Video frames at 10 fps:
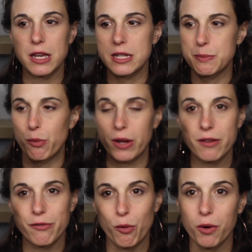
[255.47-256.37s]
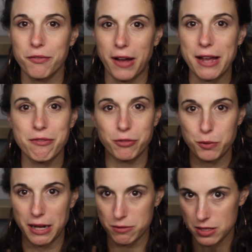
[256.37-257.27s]
It's 0.45
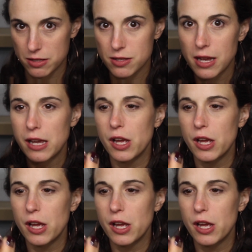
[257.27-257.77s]
fluid ounces.